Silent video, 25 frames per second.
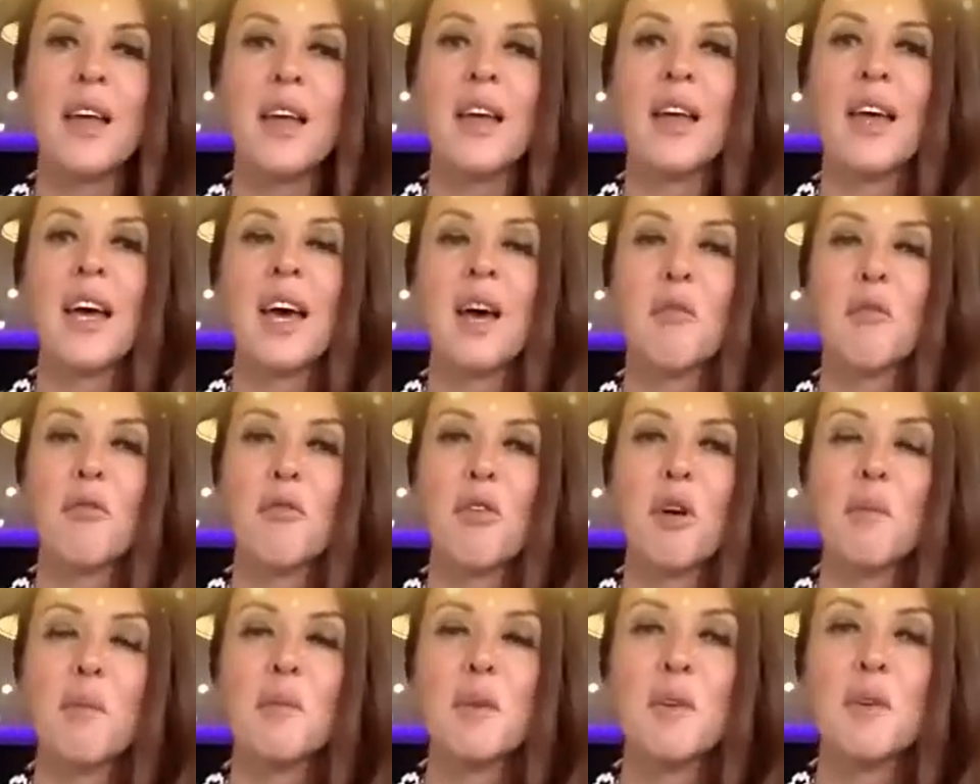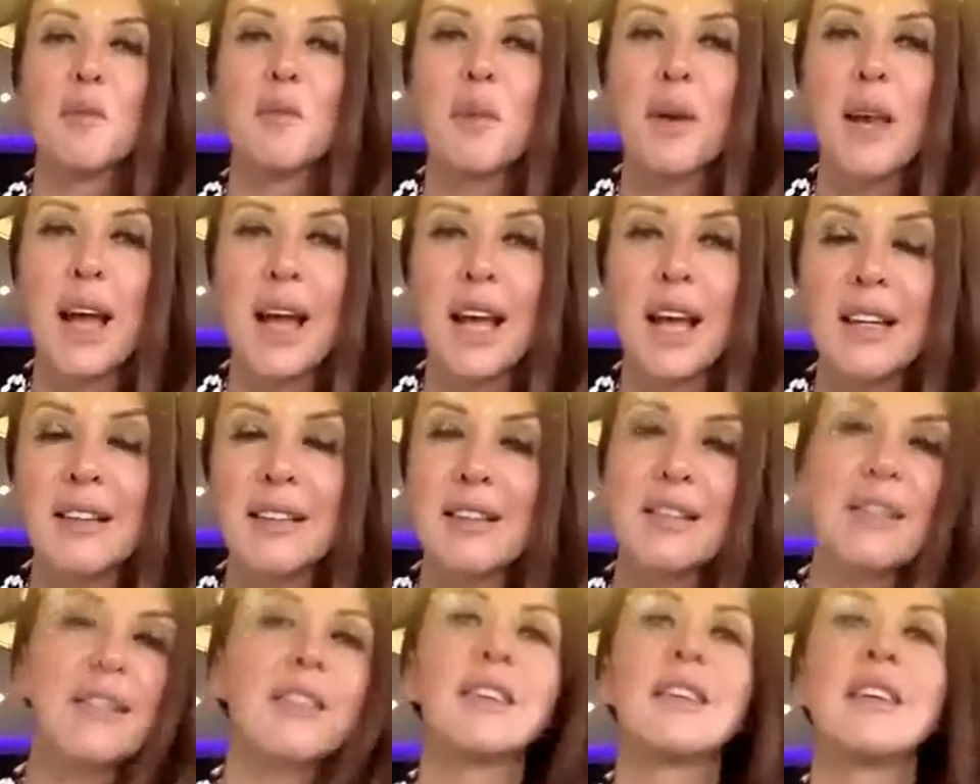And from this
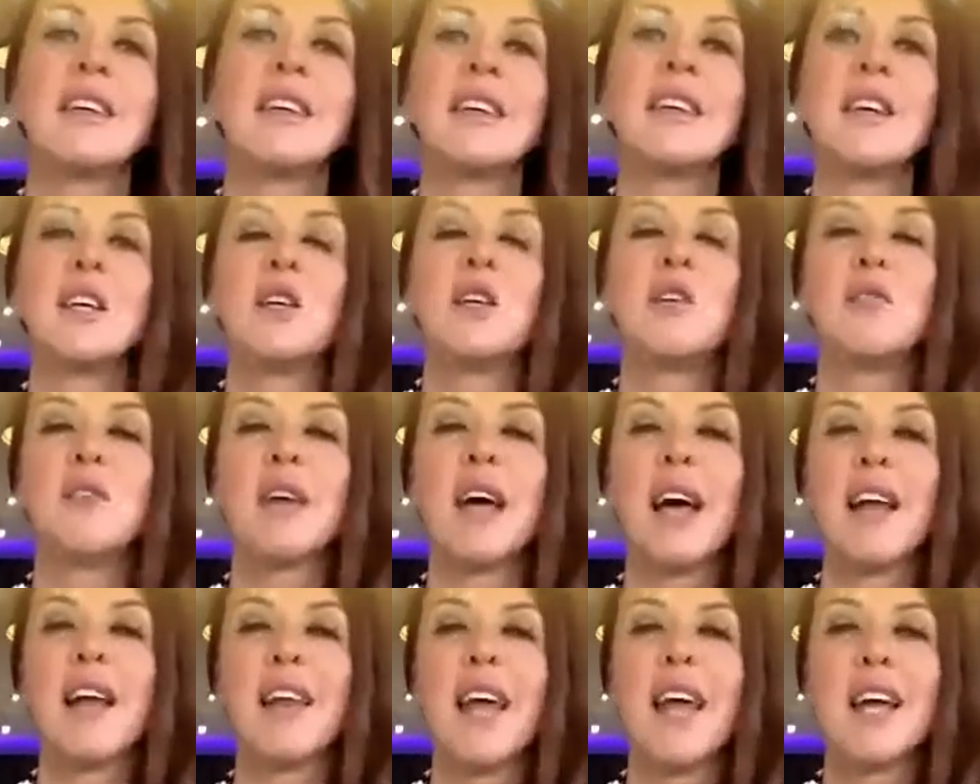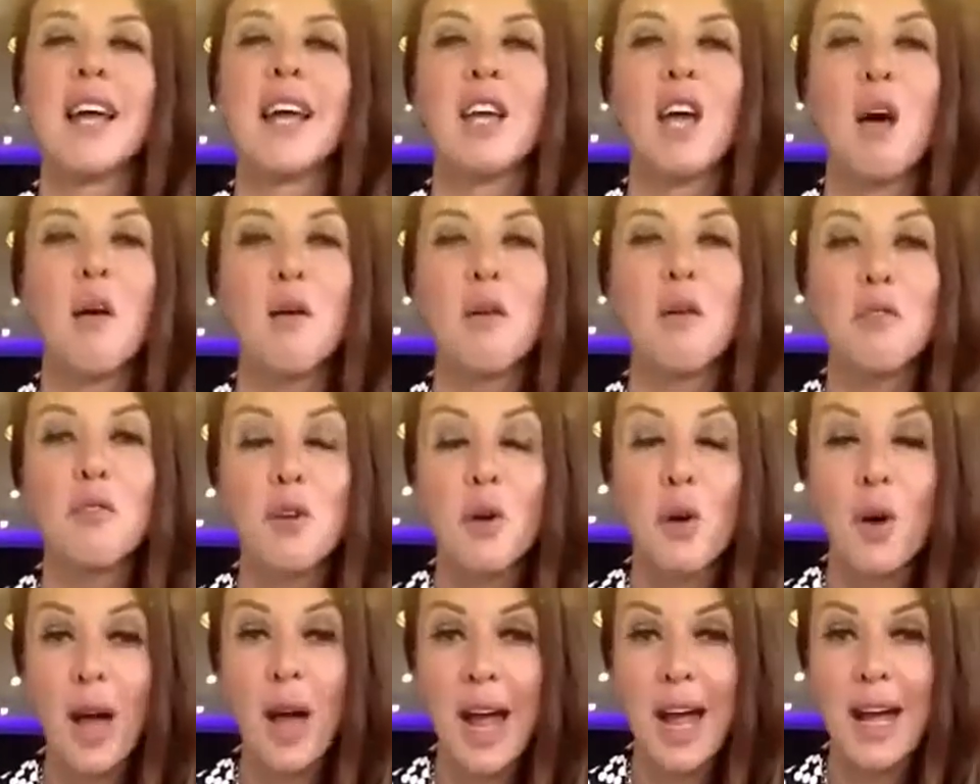place, you've now let go of
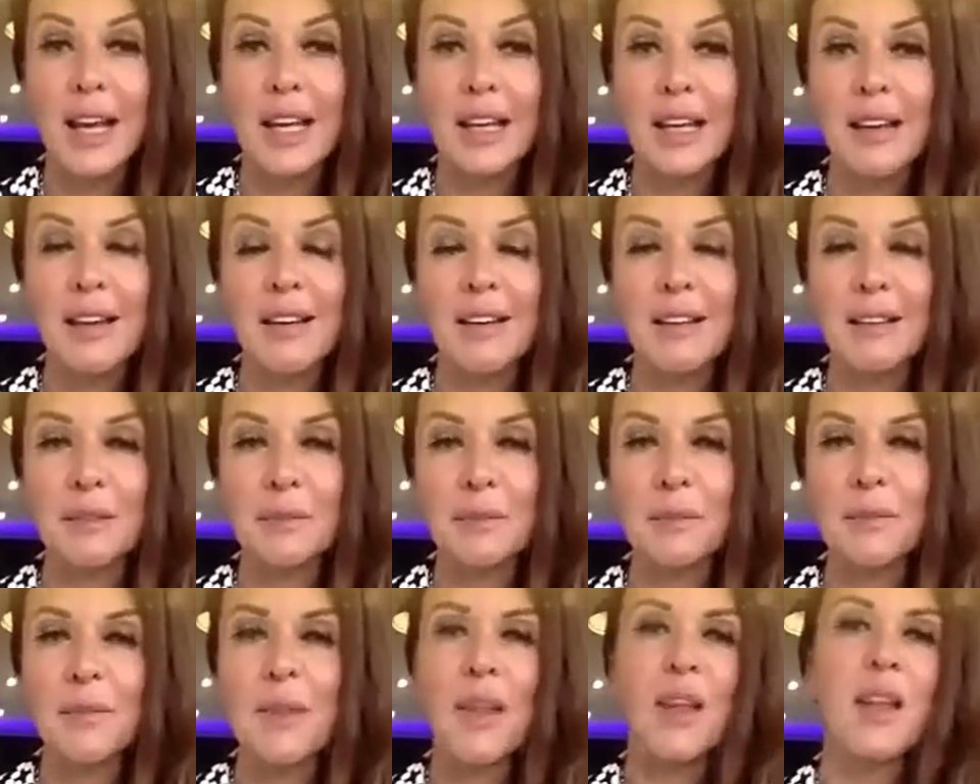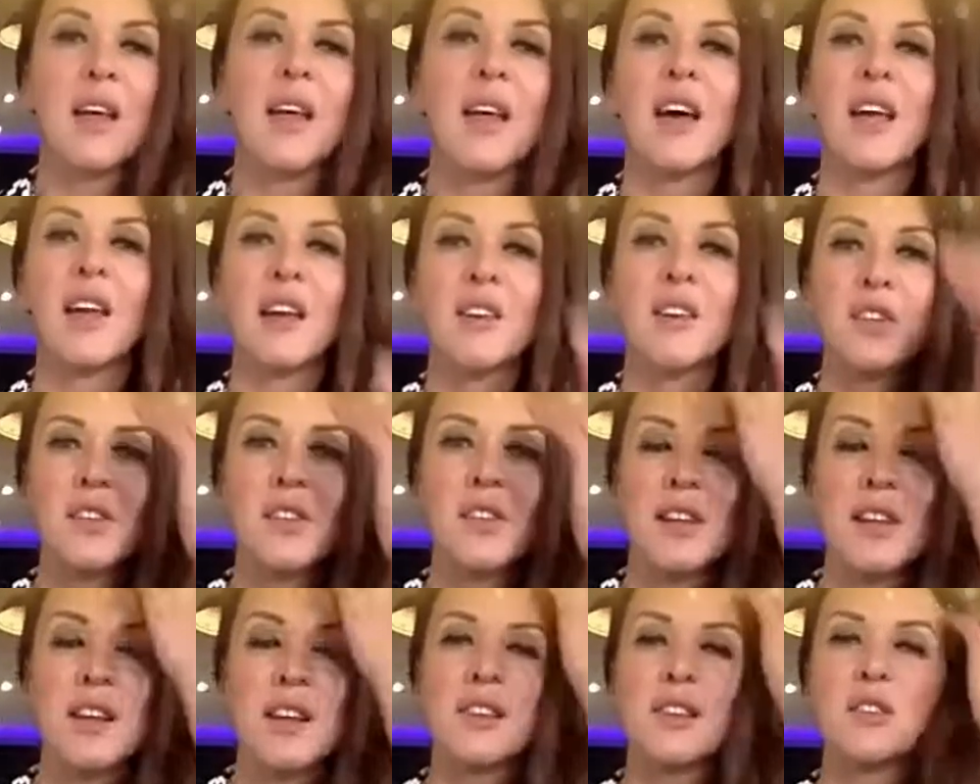your anger. And I'd just
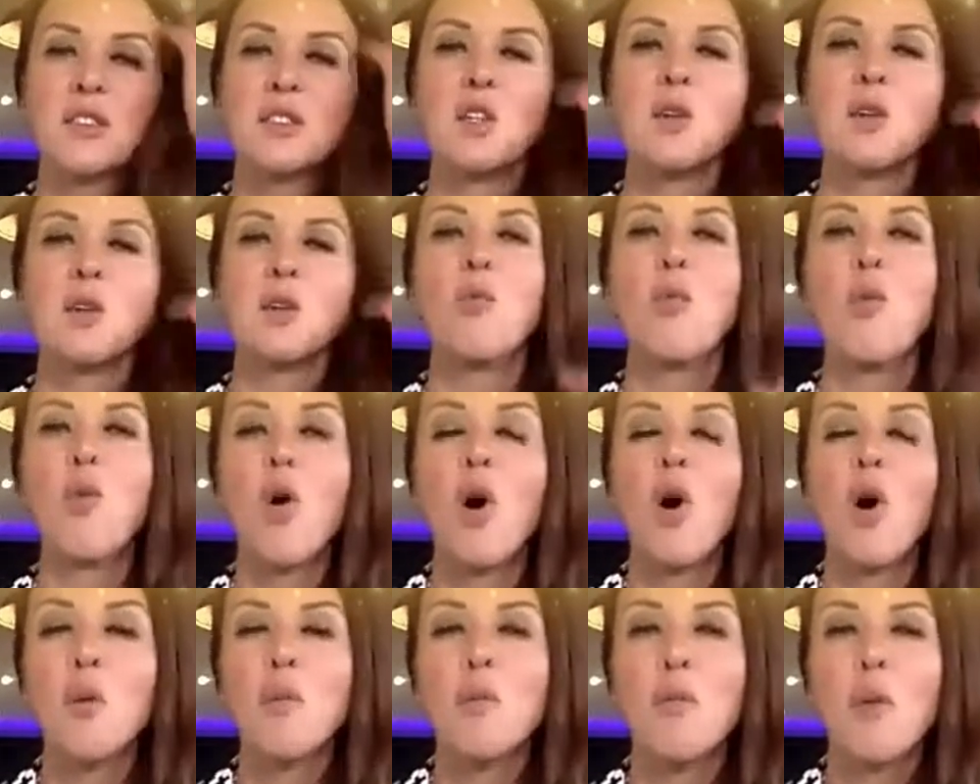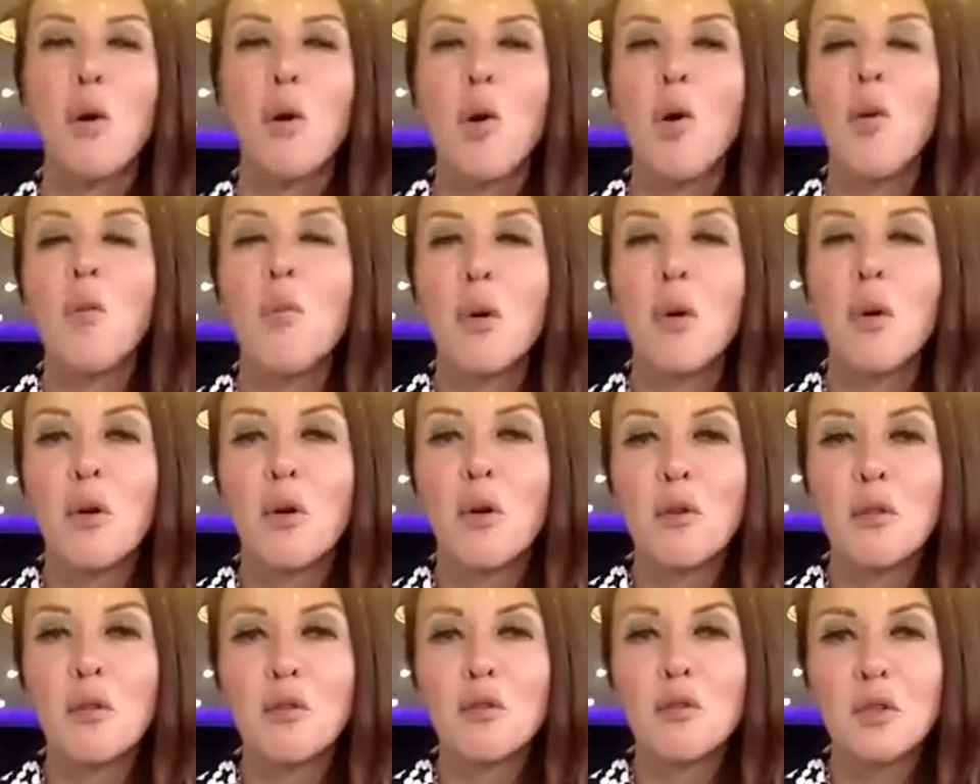like to do one more
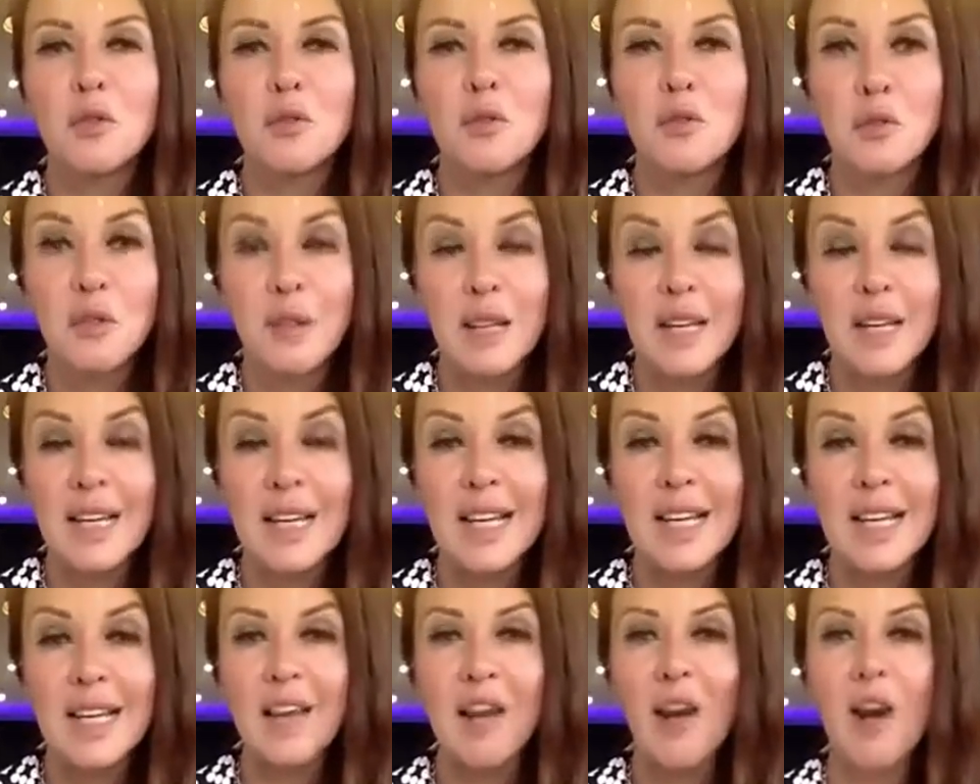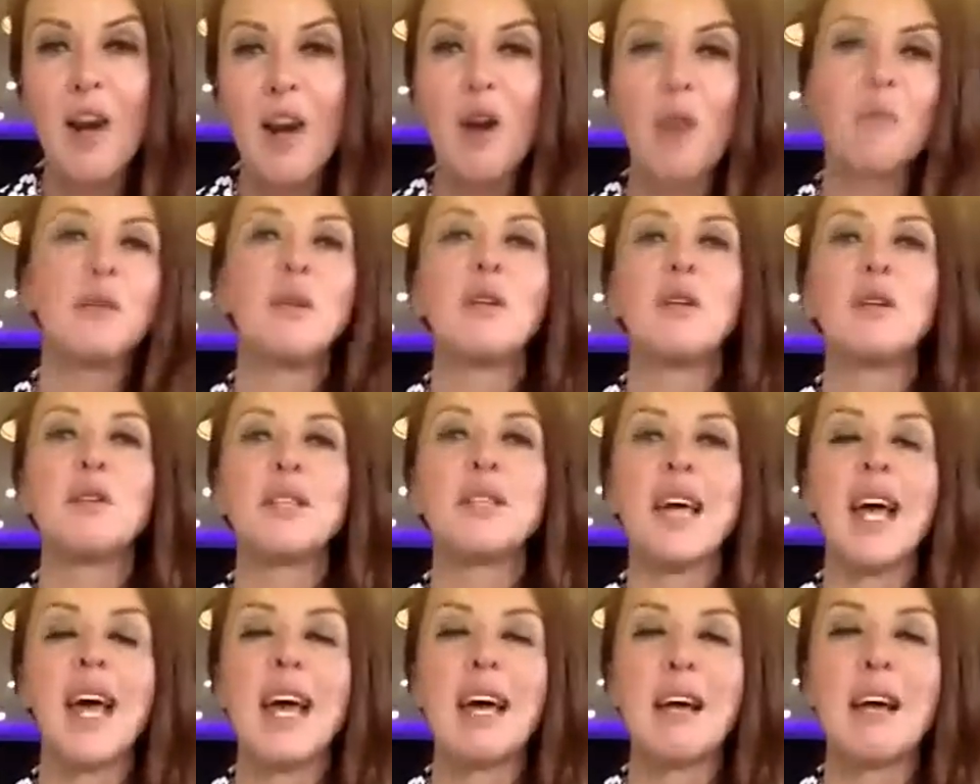move to really calm you
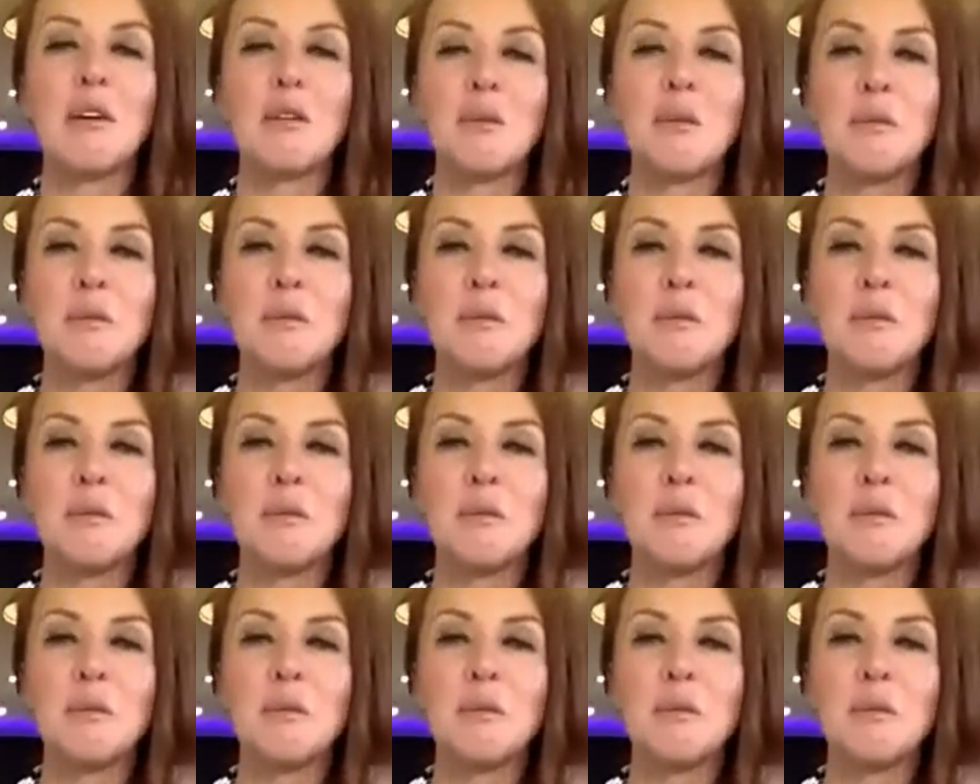down.